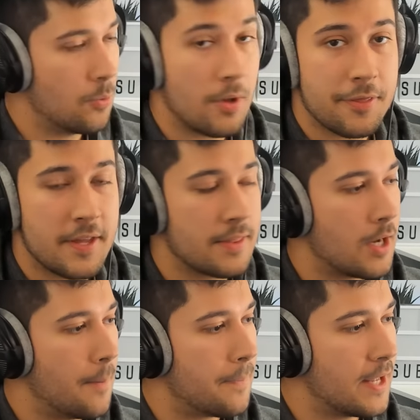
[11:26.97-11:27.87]
One thing
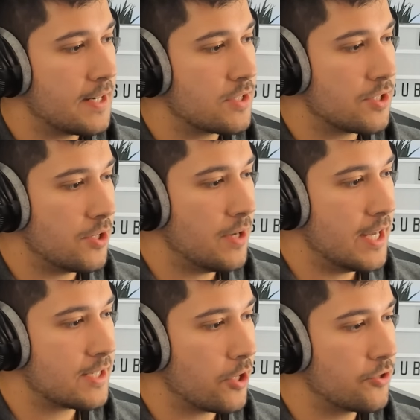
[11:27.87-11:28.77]
that I'm planning to do
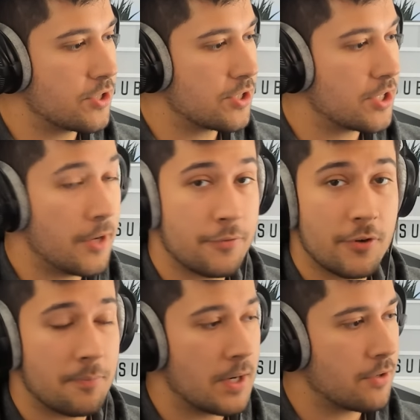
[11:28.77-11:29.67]
is host a server
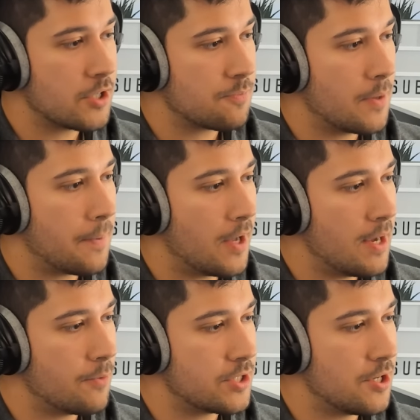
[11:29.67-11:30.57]
off my Raspberry
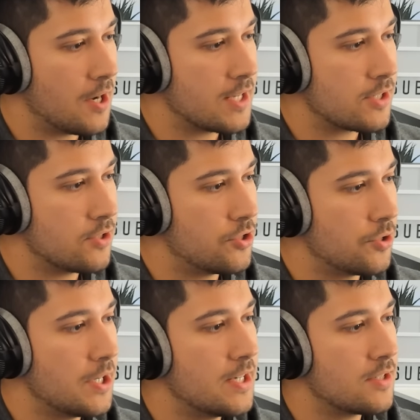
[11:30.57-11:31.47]
Pi, which you guys can
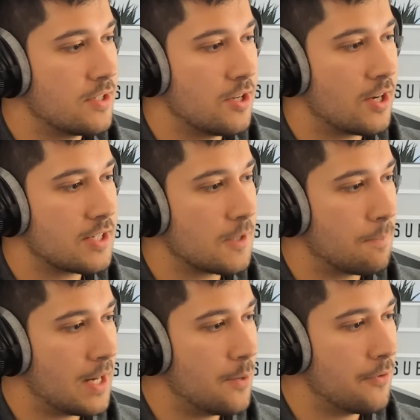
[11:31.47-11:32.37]
join and you guys can
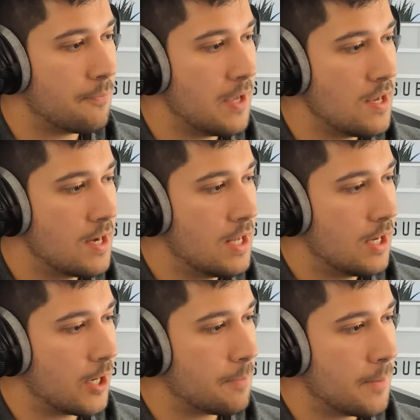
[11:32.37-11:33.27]
play with me.
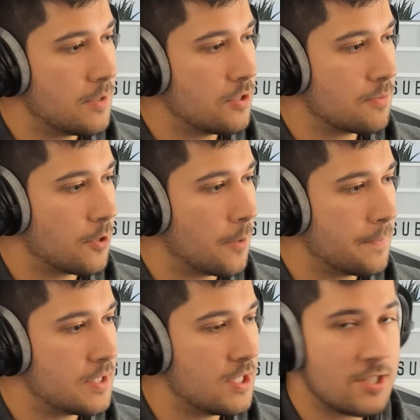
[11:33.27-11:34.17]
I can maybe do some
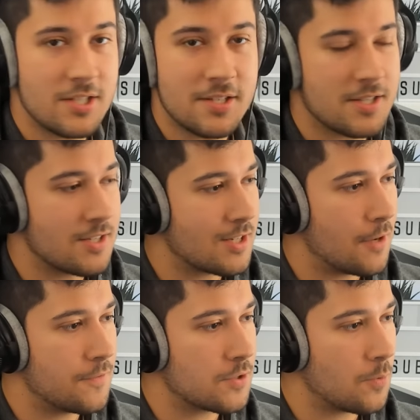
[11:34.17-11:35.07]
competitions and
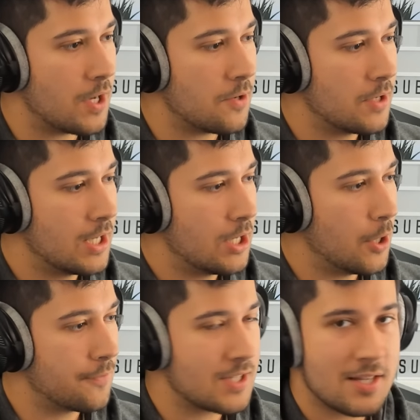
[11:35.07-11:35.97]
stuff as well.
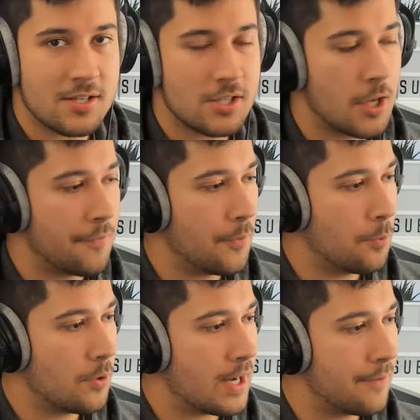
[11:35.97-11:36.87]
Obviously, the server
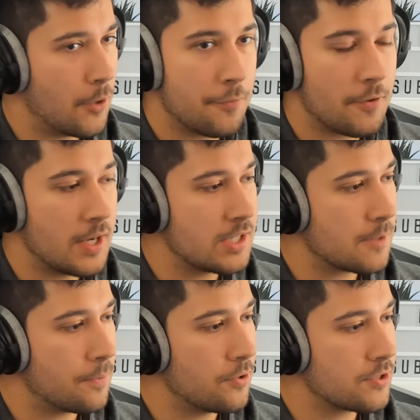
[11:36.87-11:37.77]
will have offline
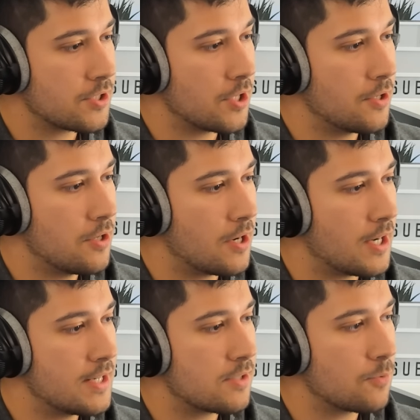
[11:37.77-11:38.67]
support, so you
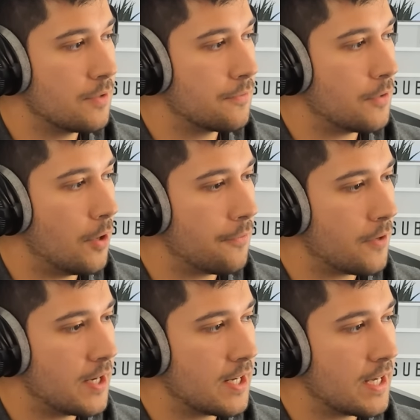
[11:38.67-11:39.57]
guys with
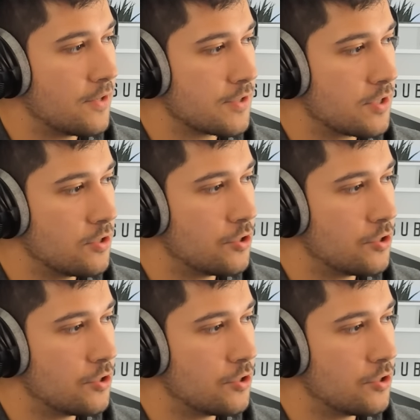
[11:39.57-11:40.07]
offline accounts can